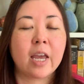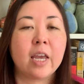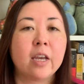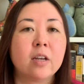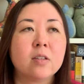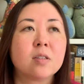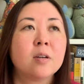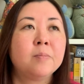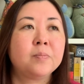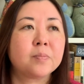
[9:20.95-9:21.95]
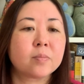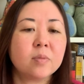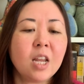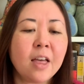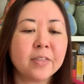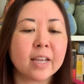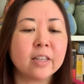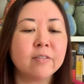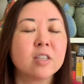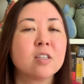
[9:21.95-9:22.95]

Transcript: And they live in